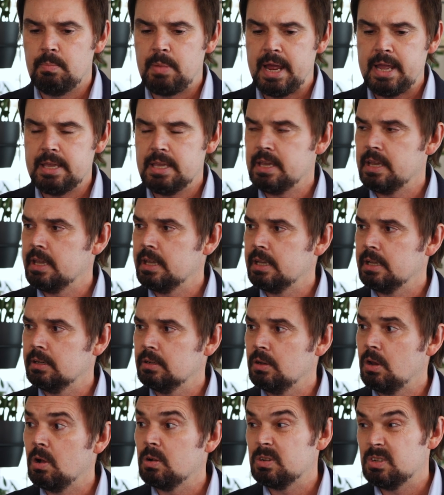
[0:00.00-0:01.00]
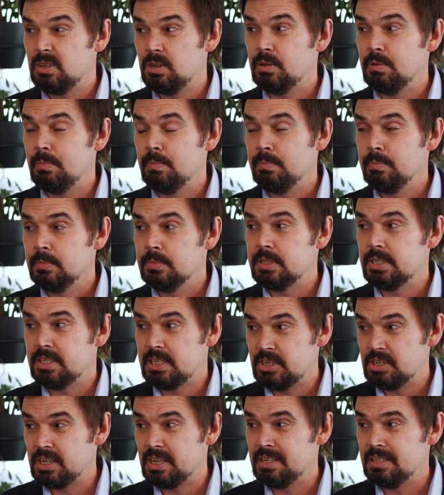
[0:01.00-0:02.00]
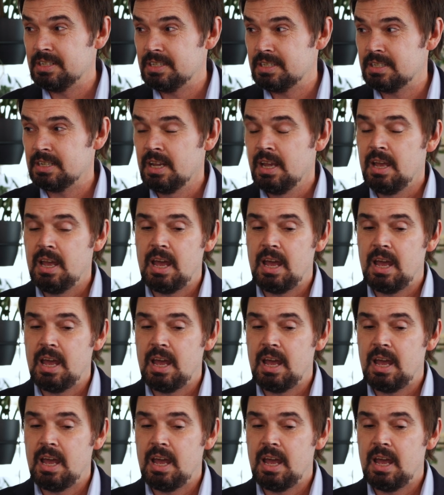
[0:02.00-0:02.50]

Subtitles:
making long-term decisions,